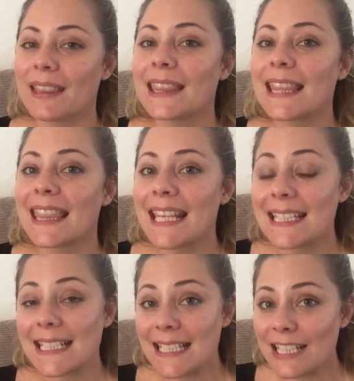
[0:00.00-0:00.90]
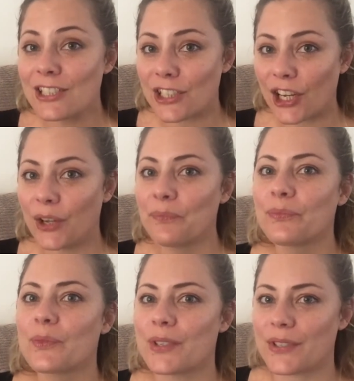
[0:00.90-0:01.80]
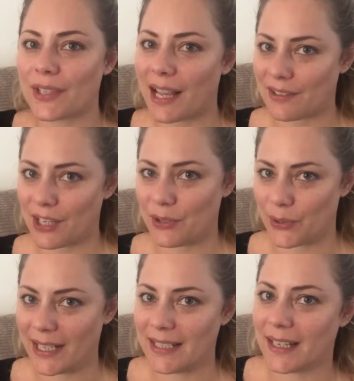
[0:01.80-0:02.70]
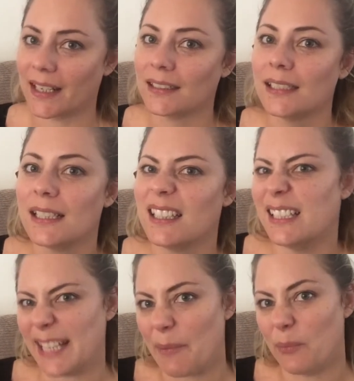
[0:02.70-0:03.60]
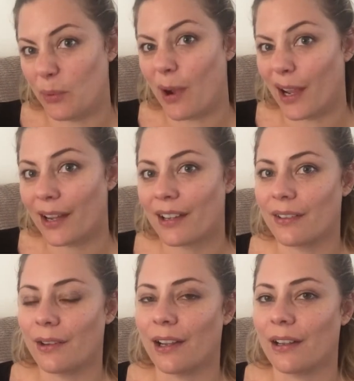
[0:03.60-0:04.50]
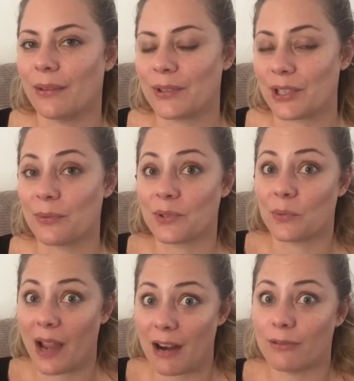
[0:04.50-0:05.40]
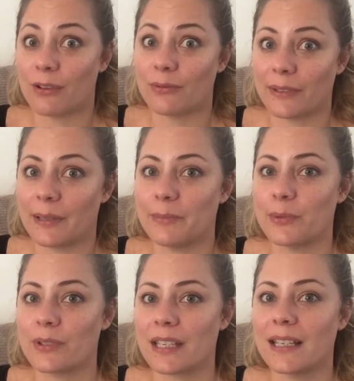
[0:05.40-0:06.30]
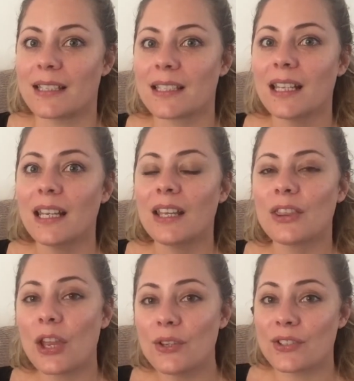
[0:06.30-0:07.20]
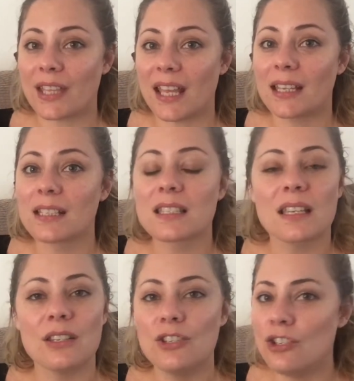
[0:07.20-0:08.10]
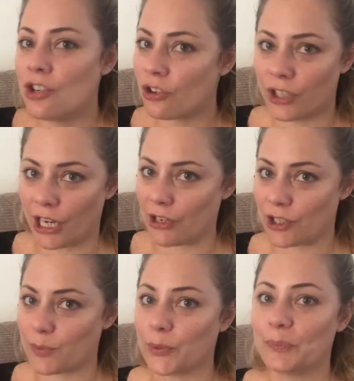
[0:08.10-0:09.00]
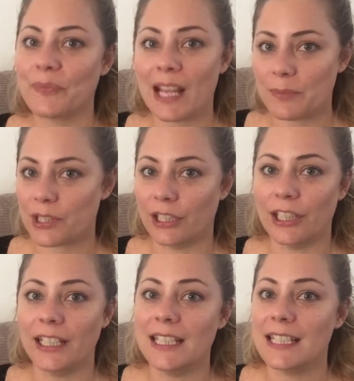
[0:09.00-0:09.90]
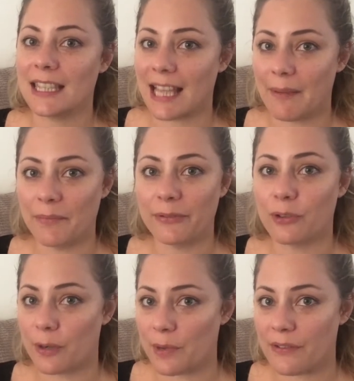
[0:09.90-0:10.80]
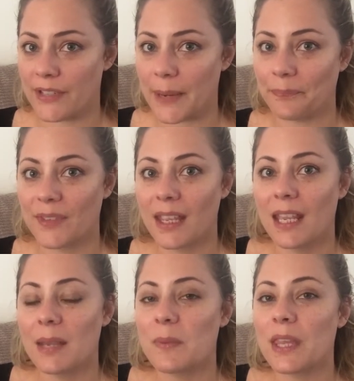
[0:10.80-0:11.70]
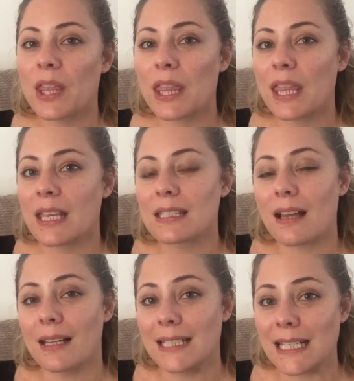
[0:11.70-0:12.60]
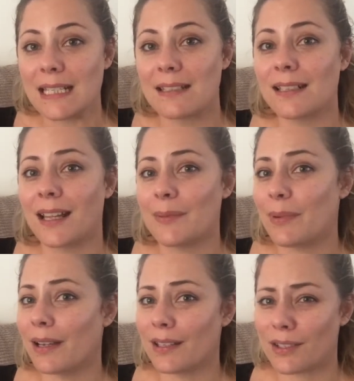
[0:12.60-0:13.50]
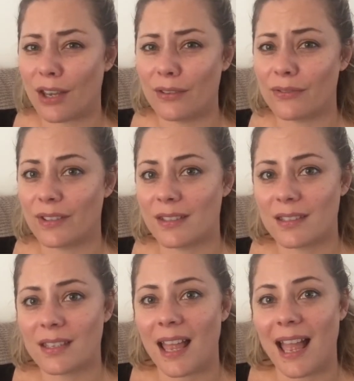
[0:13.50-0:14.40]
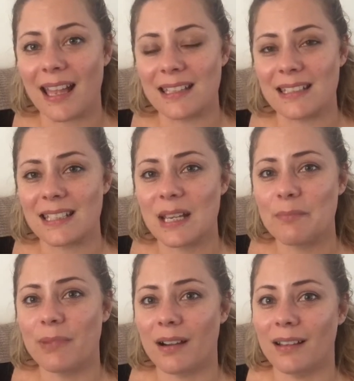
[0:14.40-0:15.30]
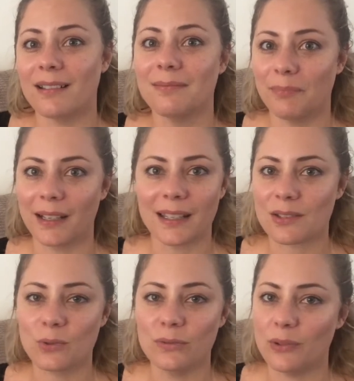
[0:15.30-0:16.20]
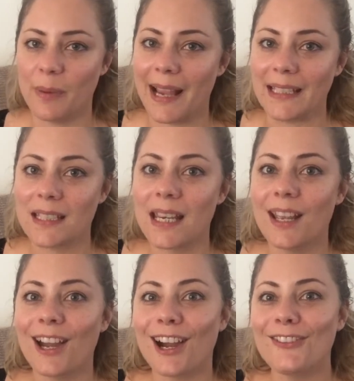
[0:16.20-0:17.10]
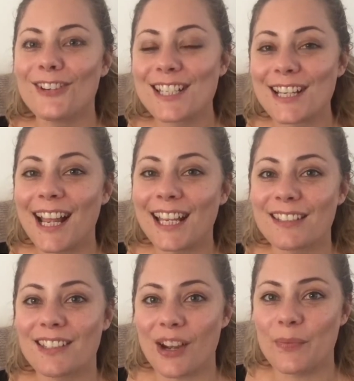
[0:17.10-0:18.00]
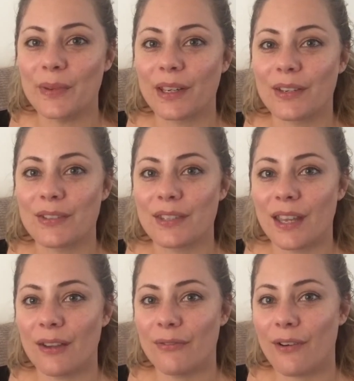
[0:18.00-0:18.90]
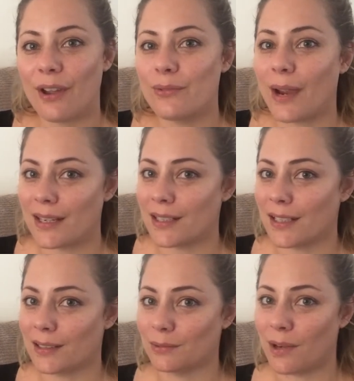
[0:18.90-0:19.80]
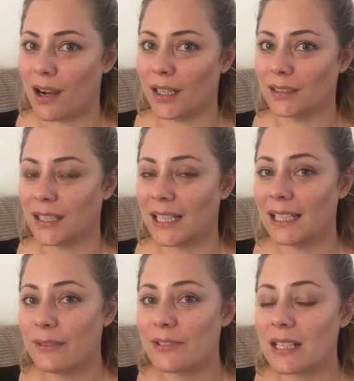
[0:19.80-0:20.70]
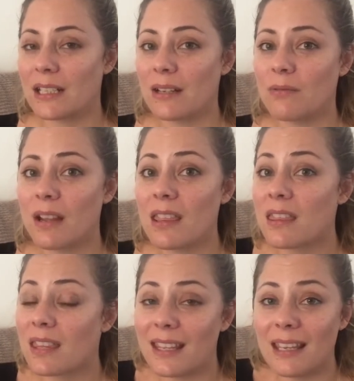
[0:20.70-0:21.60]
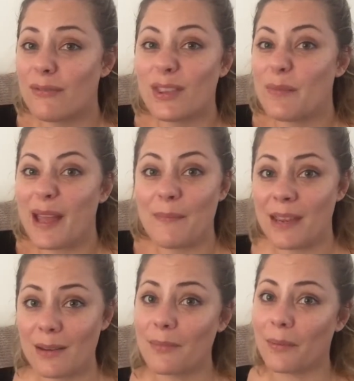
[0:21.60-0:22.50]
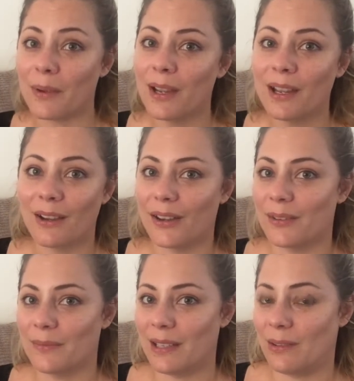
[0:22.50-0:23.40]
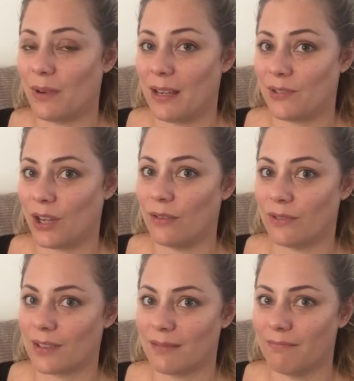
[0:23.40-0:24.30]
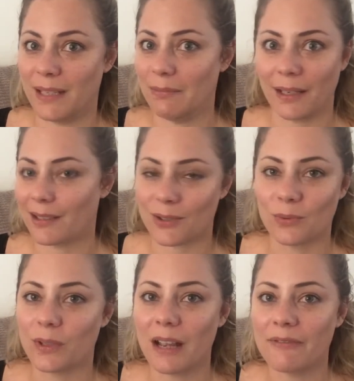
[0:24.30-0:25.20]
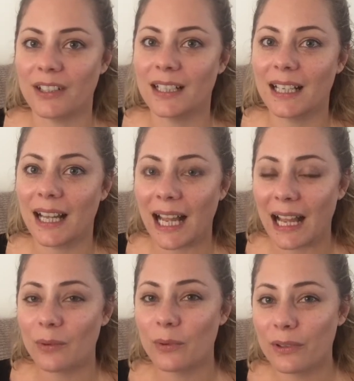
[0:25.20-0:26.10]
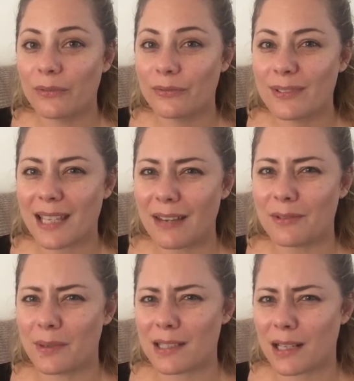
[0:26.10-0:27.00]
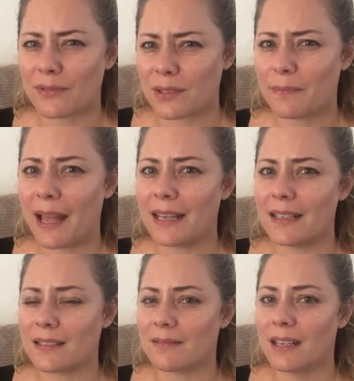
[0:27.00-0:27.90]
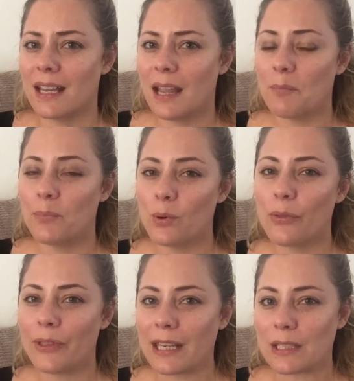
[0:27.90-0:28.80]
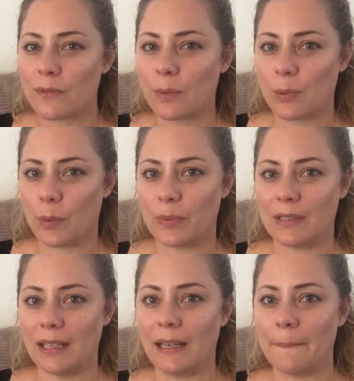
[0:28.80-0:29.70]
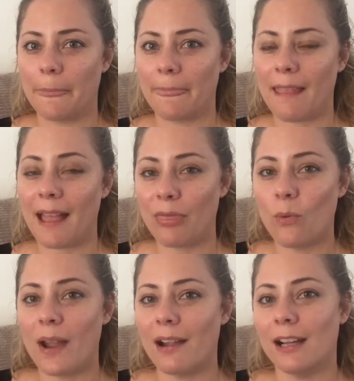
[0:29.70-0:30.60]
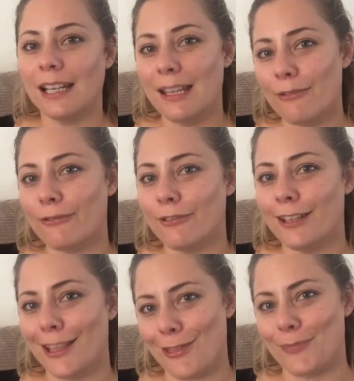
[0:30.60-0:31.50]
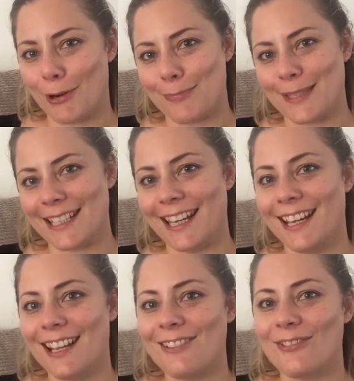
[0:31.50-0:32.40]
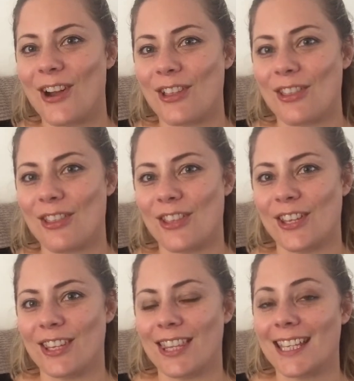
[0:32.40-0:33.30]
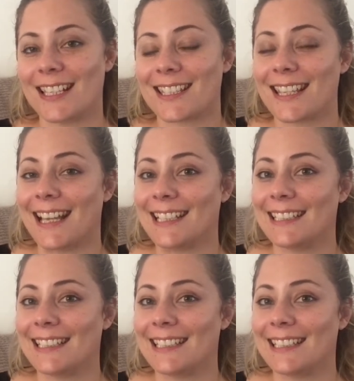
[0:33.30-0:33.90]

The things I did do was the gas central heating, the damp work, which I was aware of when I bought it. Those things, non-negotiable. Absolutely did them before I moved in. But the other things that I did, like buying sofas and buying this awful paint, I wish I hadn't done, because if I'd waited a little while and lived in it with even the bare minimum in the way of sofas and beanbags or whatever, I would have saved myself some pennies and bought things for the property and the way I live in the property, rather than things that